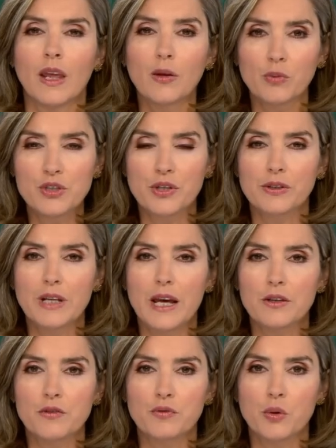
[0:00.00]
And we turn
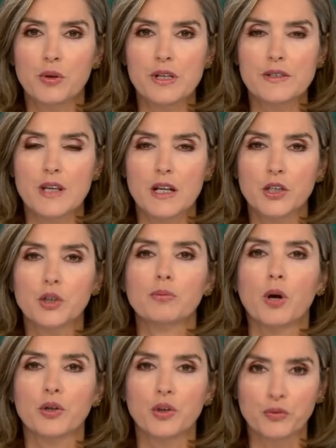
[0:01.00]
now to Florida Senator
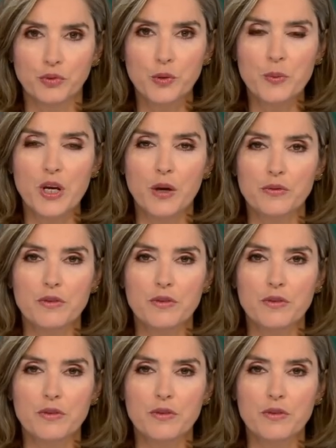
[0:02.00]
Marco Rubio,